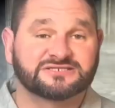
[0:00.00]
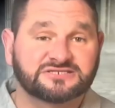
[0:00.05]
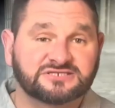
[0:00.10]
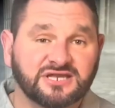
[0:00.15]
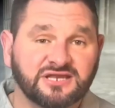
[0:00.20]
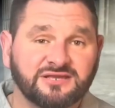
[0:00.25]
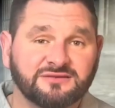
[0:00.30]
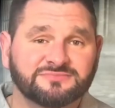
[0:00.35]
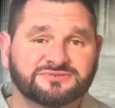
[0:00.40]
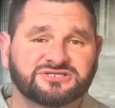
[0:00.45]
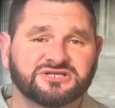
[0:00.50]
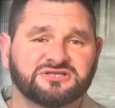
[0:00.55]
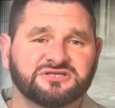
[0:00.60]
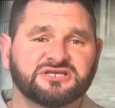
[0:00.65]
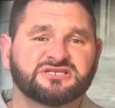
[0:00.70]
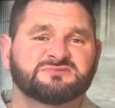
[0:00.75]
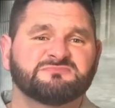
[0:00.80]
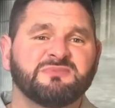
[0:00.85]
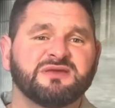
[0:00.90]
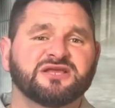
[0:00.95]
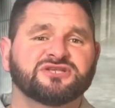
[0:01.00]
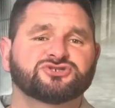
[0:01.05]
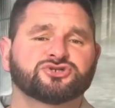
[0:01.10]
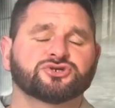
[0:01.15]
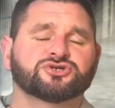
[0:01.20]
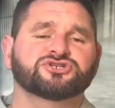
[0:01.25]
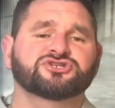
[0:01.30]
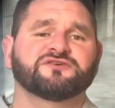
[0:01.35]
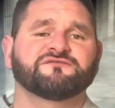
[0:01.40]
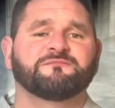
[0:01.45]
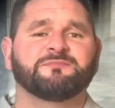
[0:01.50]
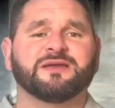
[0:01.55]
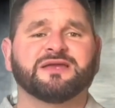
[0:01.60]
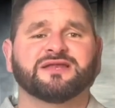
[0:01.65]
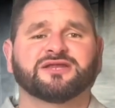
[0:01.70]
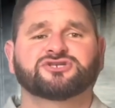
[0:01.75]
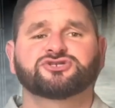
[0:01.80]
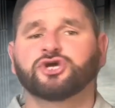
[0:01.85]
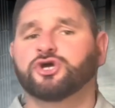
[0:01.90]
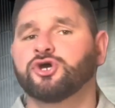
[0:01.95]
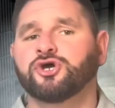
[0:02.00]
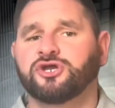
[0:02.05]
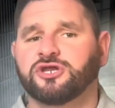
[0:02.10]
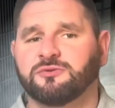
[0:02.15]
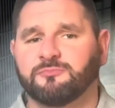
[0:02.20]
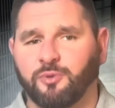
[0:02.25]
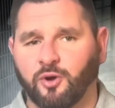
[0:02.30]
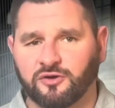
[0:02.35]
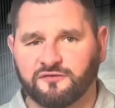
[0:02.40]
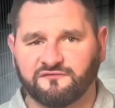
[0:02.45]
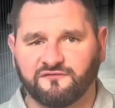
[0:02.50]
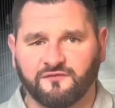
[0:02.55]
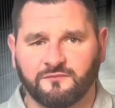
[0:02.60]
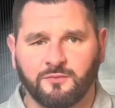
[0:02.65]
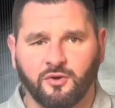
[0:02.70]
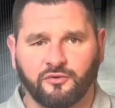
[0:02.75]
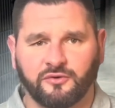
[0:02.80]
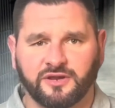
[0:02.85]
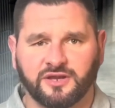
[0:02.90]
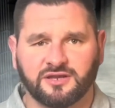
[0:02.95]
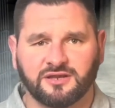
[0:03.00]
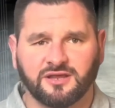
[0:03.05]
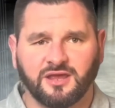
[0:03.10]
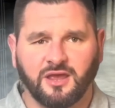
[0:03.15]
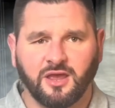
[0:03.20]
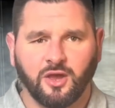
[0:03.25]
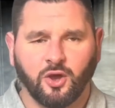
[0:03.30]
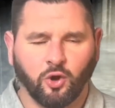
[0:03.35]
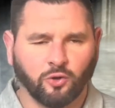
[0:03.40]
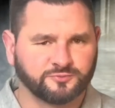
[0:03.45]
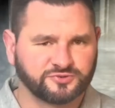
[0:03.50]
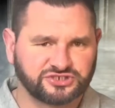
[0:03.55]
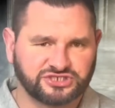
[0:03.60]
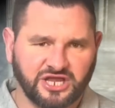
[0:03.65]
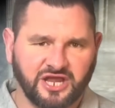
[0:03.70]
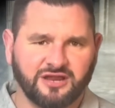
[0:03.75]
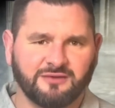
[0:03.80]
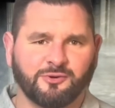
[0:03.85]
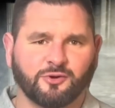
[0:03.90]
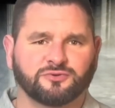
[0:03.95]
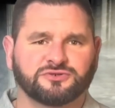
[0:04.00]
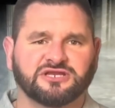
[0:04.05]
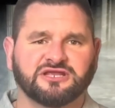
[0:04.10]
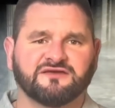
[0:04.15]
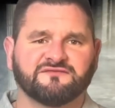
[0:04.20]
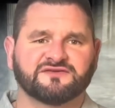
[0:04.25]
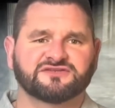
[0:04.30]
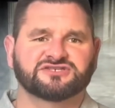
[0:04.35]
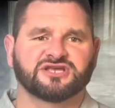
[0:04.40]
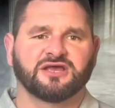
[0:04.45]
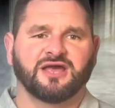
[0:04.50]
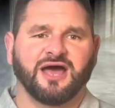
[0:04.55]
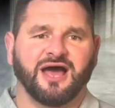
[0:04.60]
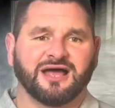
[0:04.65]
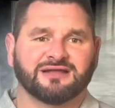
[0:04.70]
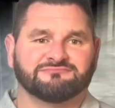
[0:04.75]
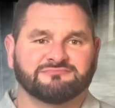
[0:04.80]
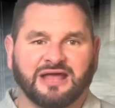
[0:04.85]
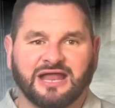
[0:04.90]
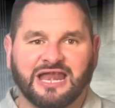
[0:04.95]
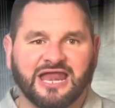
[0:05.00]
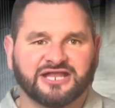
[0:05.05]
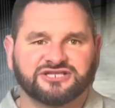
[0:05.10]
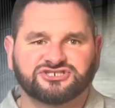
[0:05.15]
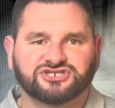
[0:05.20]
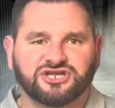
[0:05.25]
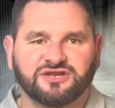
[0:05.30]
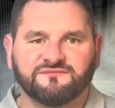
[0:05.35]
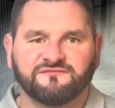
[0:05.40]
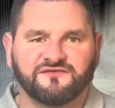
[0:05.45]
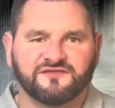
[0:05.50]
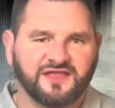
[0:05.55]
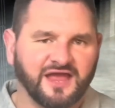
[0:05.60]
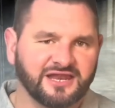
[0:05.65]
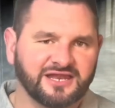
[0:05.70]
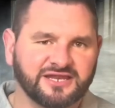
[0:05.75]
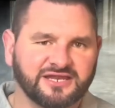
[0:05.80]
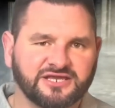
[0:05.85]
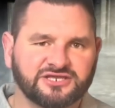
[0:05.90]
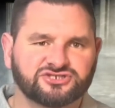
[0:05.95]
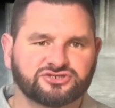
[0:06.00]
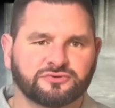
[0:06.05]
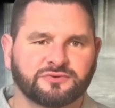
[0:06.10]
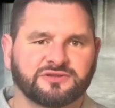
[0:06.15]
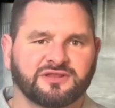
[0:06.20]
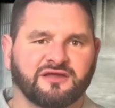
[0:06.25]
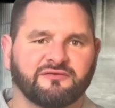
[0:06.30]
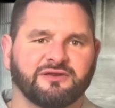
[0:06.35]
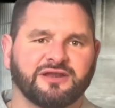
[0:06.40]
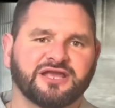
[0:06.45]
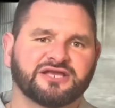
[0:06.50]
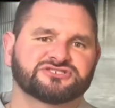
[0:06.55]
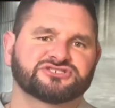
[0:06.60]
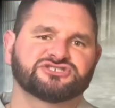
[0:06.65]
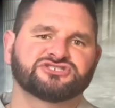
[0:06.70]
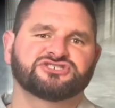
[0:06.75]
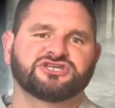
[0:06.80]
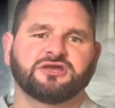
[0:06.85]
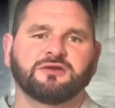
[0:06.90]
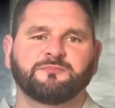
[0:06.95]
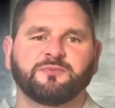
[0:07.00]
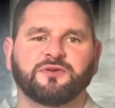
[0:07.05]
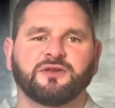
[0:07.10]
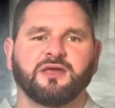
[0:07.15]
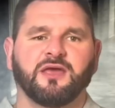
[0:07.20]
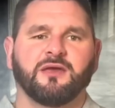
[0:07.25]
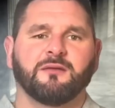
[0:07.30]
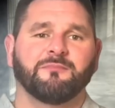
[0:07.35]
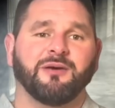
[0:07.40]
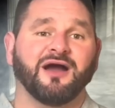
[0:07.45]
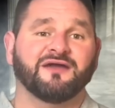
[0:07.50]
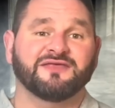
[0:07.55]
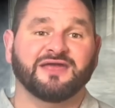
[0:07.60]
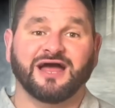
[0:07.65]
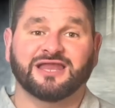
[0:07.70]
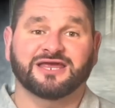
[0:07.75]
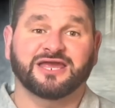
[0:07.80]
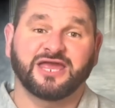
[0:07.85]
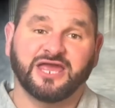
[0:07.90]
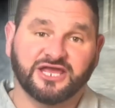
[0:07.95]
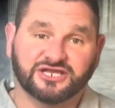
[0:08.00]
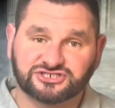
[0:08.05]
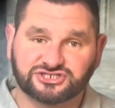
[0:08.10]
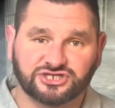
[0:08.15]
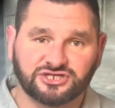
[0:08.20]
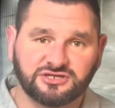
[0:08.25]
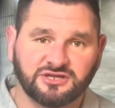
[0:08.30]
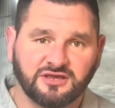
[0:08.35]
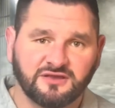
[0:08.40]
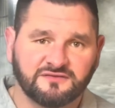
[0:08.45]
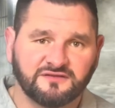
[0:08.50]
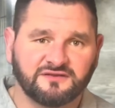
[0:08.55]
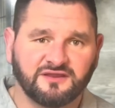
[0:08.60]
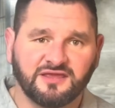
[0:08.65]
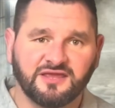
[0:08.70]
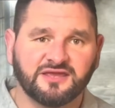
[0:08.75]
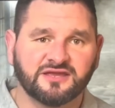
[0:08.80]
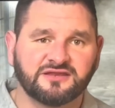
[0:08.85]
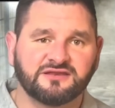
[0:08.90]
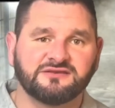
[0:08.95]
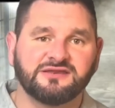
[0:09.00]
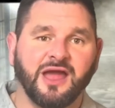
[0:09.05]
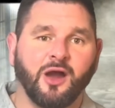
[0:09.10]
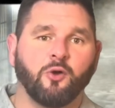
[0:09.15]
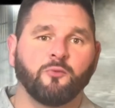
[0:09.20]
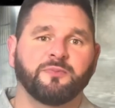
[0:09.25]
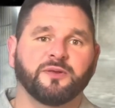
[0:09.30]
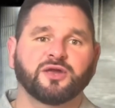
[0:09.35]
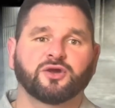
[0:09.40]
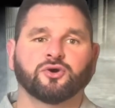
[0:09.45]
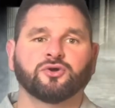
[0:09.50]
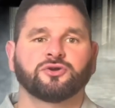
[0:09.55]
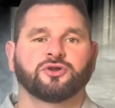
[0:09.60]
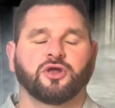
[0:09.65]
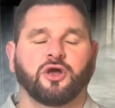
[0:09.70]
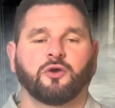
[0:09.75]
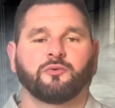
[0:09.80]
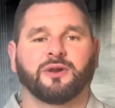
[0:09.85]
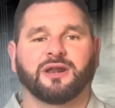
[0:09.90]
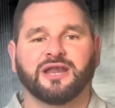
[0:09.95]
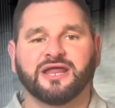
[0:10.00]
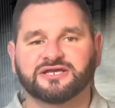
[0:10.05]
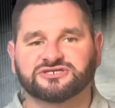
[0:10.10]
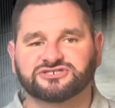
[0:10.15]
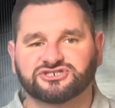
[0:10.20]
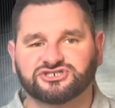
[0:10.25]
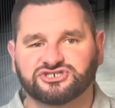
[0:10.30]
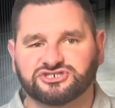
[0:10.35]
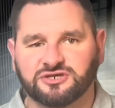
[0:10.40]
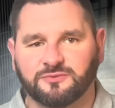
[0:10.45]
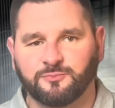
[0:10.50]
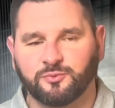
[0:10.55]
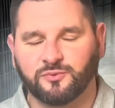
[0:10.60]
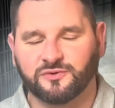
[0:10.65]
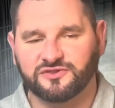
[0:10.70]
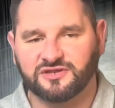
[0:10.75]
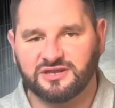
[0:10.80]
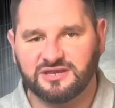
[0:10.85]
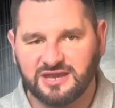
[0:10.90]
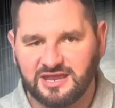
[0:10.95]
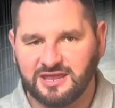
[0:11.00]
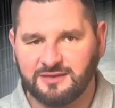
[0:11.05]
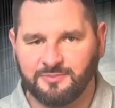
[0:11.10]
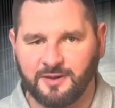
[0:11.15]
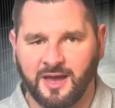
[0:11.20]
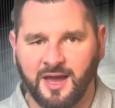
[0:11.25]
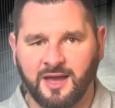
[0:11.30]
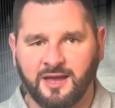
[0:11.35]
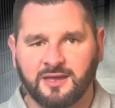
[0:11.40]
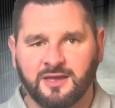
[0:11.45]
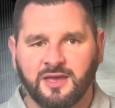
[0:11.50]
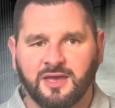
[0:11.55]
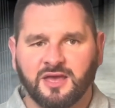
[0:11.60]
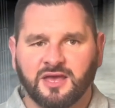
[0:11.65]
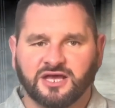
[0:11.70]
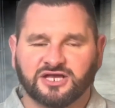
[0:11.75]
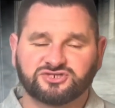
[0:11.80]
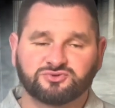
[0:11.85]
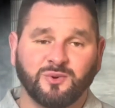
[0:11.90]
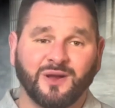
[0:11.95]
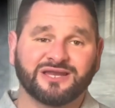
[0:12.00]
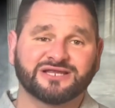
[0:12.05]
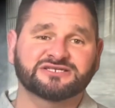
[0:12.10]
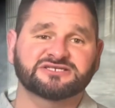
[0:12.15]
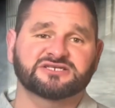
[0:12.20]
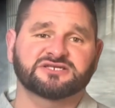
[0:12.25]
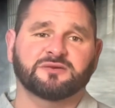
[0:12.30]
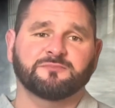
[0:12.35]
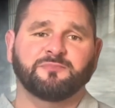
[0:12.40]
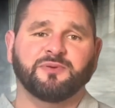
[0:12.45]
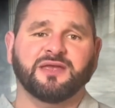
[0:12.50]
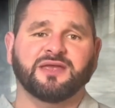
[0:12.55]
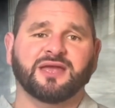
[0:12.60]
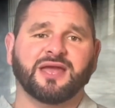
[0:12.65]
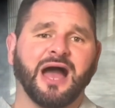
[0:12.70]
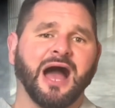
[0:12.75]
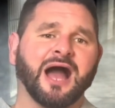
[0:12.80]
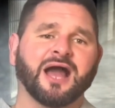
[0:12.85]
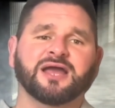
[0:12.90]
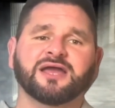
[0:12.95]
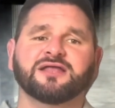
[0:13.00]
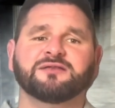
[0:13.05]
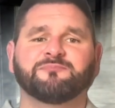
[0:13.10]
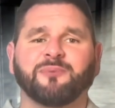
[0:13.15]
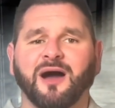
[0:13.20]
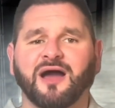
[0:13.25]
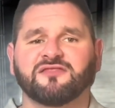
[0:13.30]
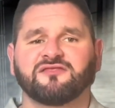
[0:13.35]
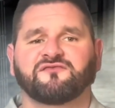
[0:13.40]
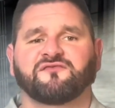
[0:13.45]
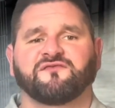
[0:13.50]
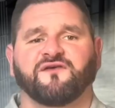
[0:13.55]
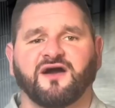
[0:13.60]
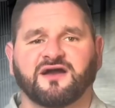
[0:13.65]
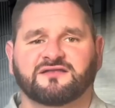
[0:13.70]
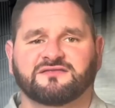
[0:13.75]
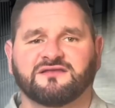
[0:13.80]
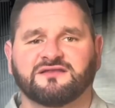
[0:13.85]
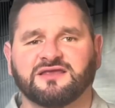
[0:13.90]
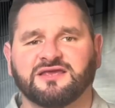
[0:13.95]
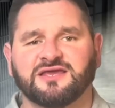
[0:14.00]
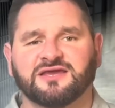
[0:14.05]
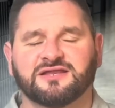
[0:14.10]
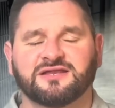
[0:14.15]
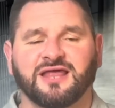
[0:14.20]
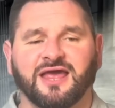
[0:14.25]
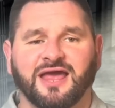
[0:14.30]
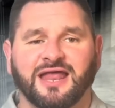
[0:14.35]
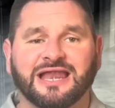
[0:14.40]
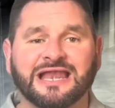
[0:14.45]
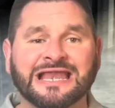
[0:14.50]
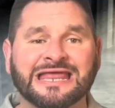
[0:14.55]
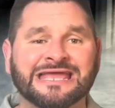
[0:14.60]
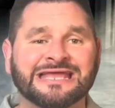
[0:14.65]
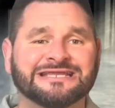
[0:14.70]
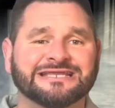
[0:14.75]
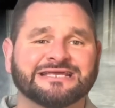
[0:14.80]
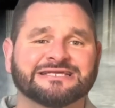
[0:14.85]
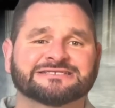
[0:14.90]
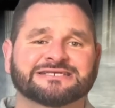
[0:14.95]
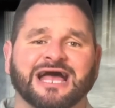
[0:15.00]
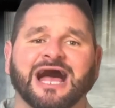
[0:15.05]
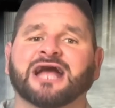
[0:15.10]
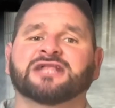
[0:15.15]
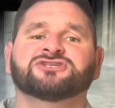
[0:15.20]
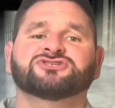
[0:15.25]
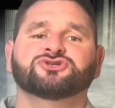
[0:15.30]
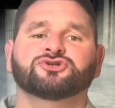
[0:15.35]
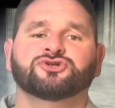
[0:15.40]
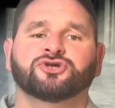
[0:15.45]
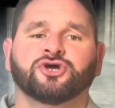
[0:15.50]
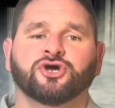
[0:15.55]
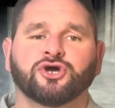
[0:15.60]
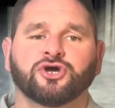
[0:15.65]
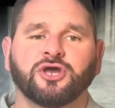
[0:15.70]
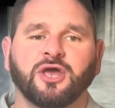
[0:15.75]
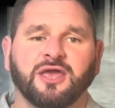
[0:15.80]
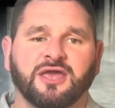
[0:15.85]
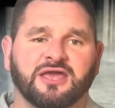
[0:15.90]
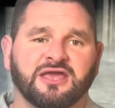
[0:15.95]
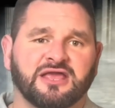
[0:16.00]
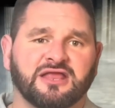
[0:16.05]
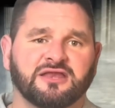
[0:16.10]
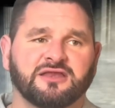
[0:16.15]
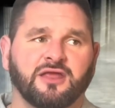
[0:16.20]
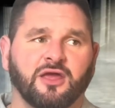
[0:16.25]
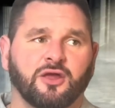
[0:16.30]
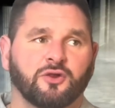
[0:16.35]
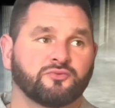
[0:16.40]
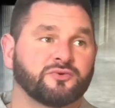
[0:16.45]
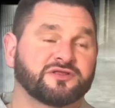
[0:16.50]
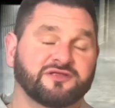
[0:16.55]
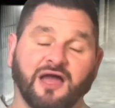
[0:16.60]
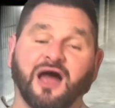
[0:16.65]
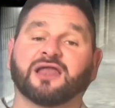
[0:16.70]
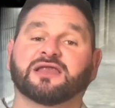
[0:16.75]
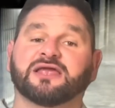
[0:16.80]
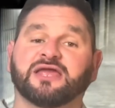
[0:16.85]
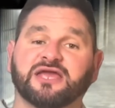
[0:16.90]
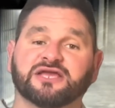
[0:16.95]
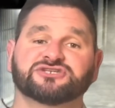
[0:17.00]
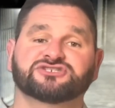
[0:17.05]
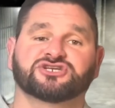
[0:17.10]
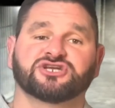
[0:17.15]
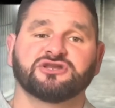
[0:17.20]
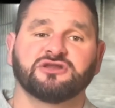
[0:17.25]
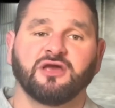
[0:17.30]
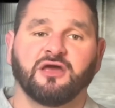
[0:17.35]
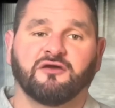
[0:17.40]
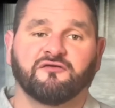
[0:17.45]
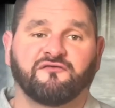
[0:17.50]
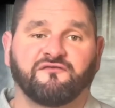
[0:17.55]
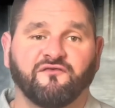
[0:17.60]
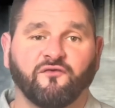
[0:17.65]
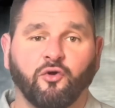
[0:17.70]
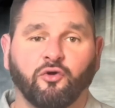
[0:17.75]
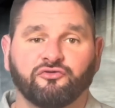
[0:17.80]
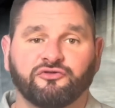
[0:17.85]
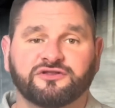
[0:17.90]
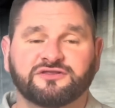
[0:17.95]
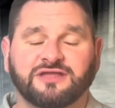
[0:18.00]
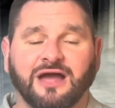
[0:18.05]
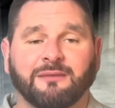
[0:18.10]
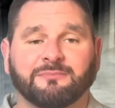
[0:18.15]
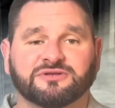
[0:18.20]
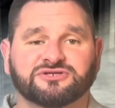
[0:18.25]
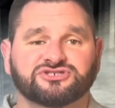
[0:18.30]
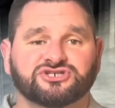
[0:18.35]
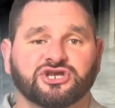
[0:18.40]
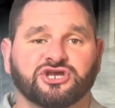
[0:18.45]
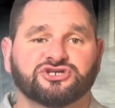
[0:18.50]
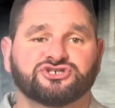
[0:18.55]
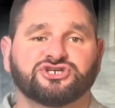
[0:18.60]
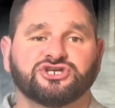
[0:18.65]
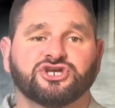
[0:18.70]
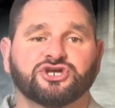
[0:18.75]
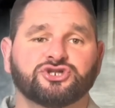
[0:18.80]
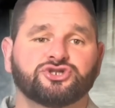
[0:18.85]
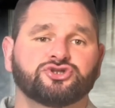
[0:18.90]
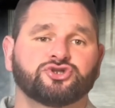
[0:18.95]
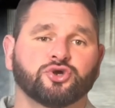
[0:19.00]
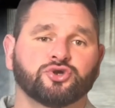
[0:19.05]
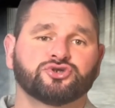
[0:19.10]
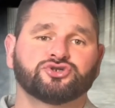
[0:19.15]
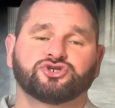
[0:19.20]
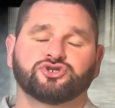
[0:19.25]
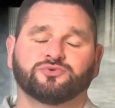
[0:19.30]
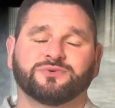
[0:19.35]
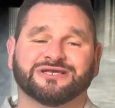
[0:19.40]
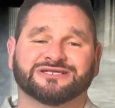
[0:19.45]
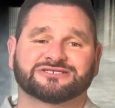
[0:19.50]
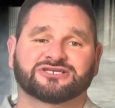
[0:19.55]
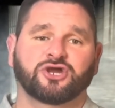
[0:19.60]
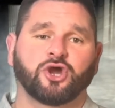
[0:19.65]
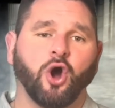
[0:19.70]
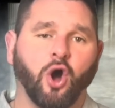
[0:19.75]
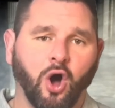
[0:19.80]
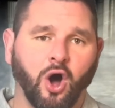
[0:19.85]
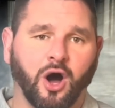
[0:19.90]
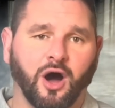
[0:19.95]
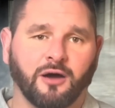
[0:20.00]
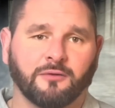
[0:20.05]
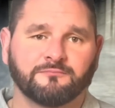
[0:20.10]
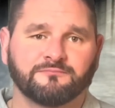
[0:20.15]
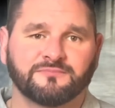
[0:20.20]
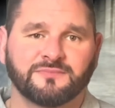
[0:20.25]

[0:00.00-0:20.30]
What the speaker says: seems that this may just have been a turning point for Maureen, upset about David's alleged infidelity during their relationship and by the allegation that he had now begun a relationship with a neighbour, as well as being angered by the fact that he had laid his hands on her in retaliation for the damage she had done to his car.